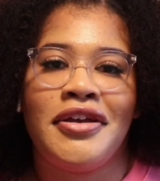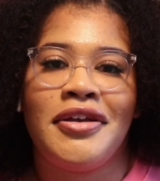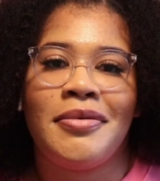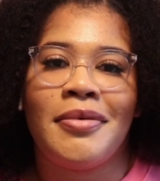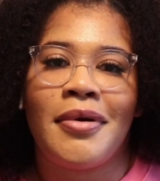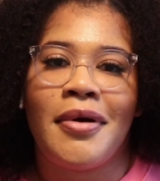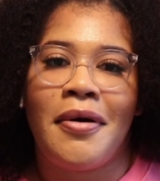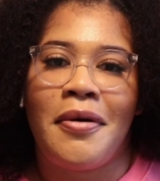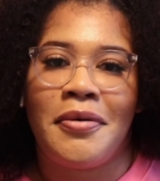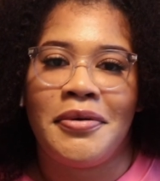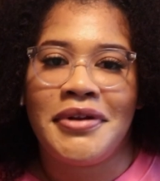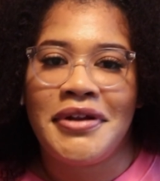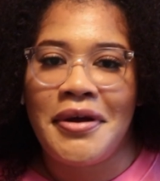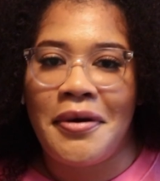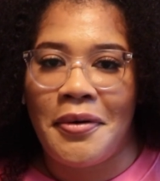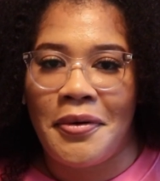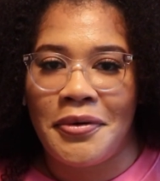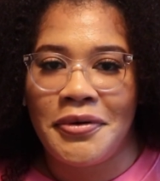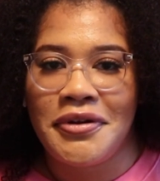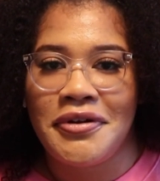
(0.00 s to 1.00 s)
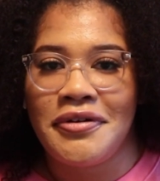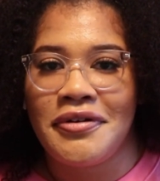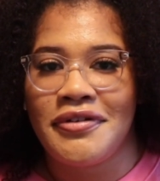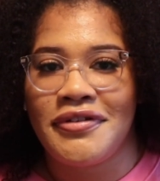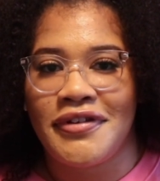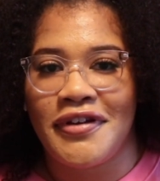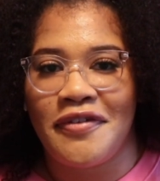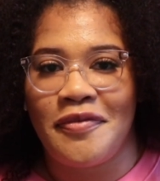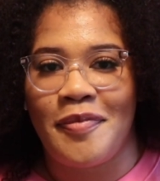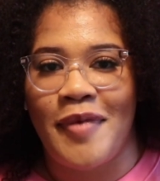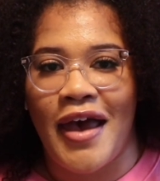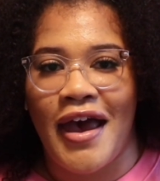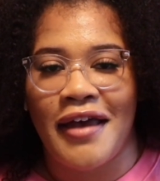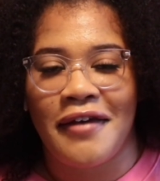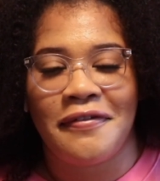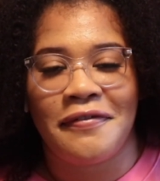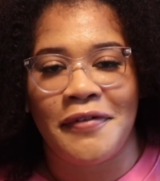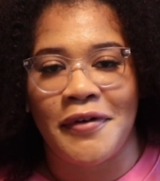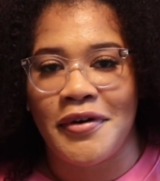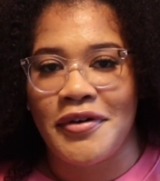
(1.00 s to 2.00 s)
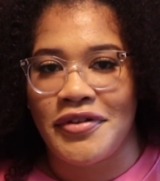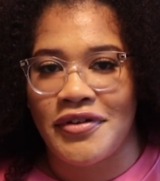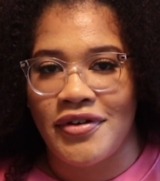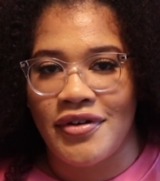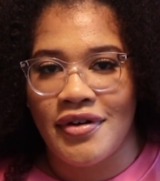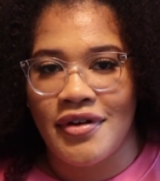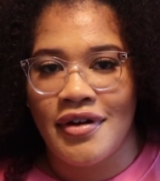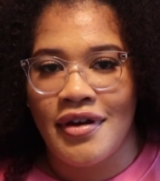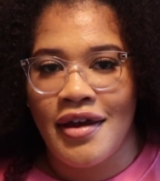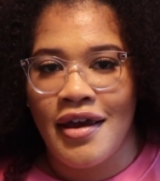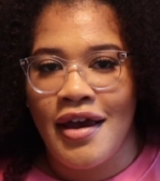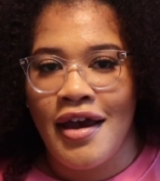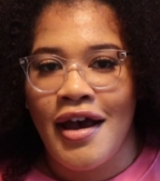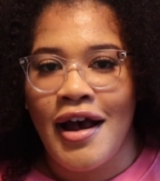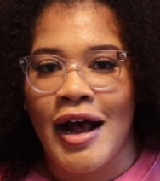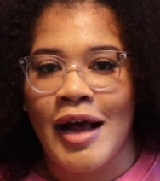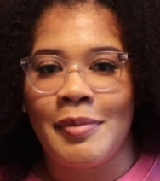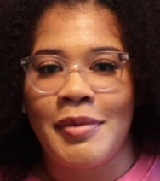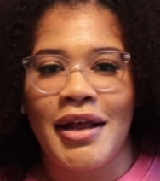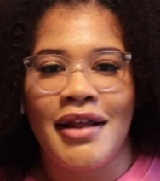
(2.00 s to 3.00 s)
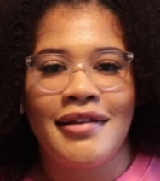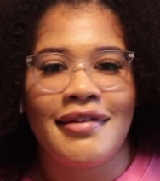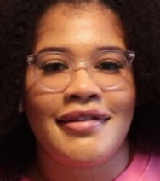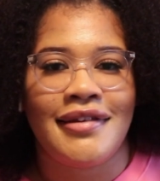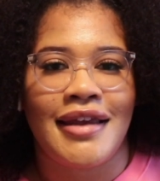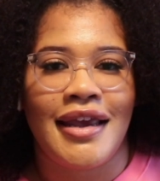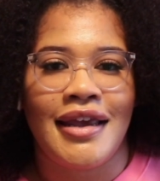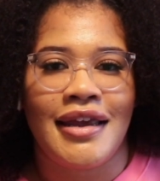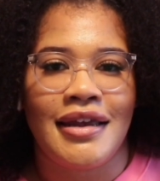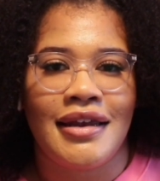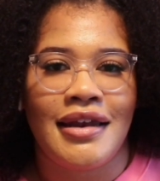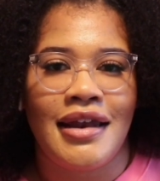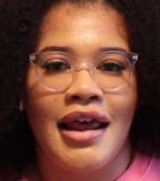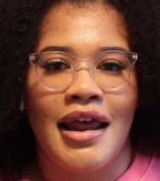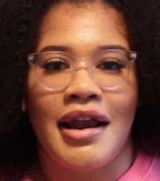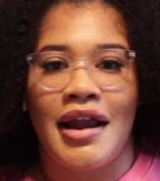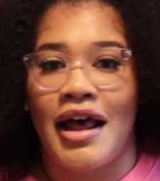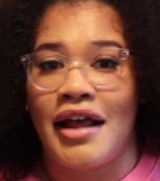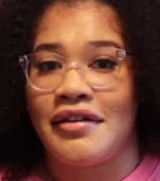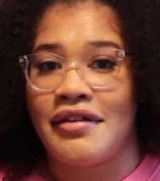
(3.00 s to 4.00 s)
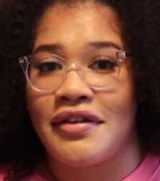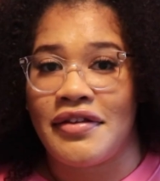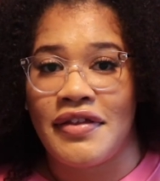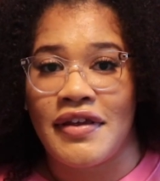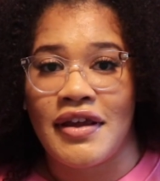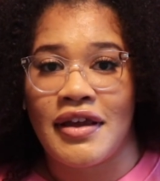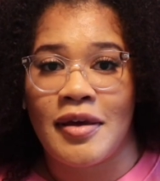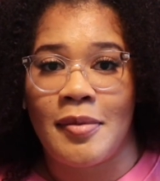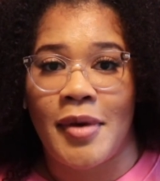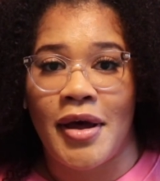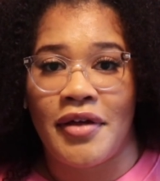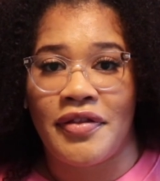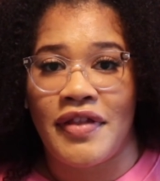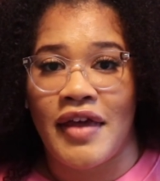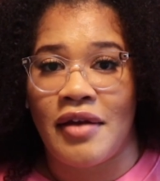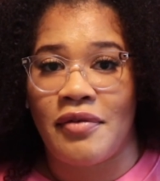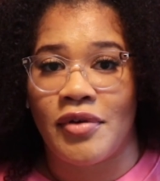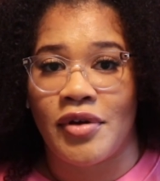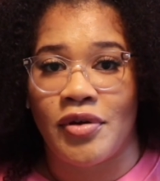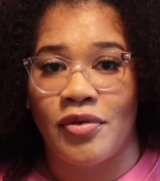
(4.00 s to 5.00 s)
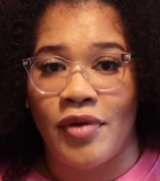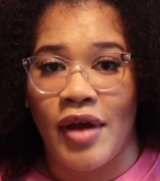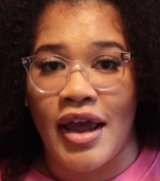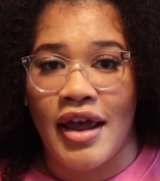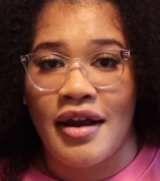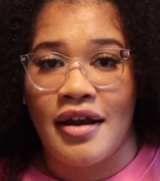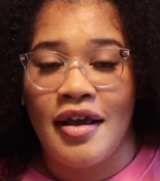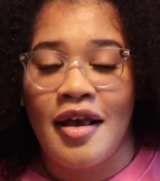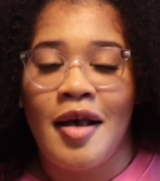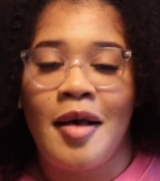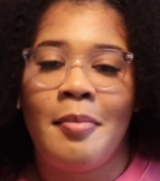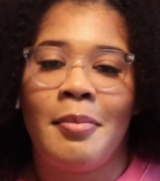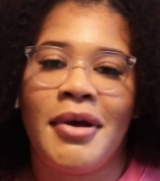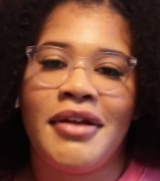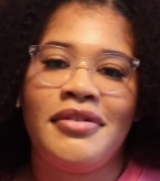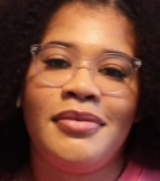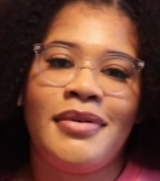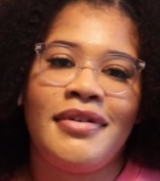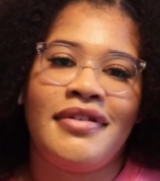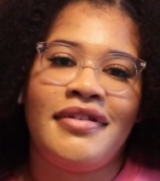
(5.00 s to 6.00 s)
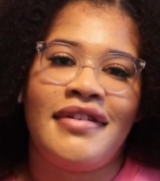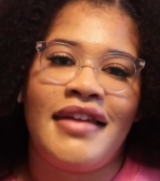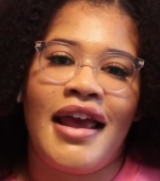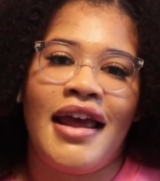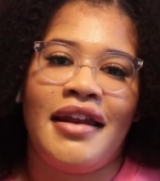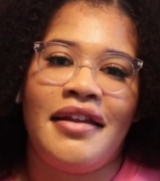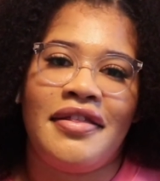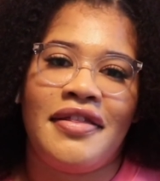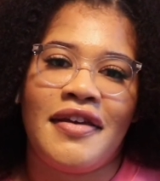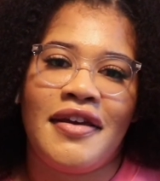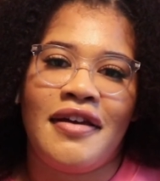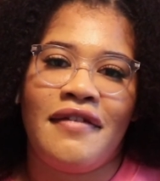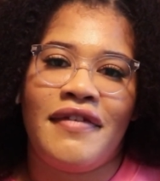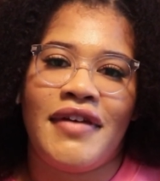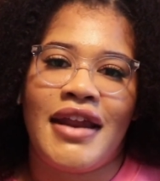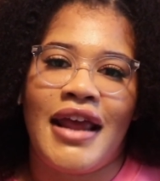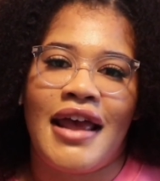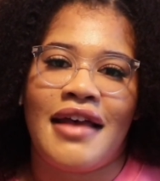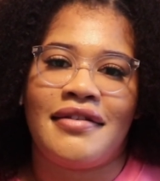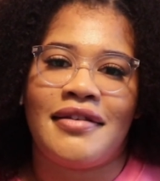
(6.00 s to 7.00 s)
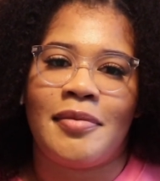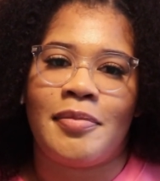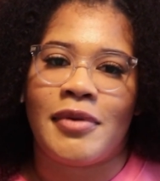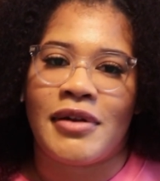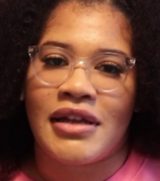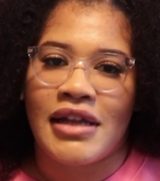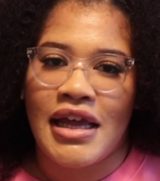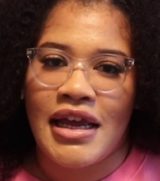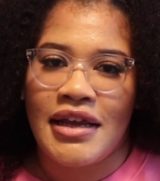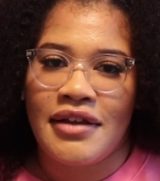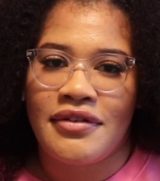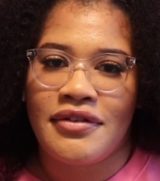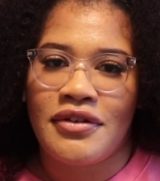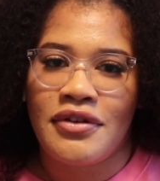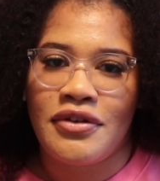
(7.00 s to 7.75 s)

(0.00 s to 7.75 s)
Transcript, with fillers: You are only holding yourself back further. I'm not saying not to think about that regret, but to instead think of it as a place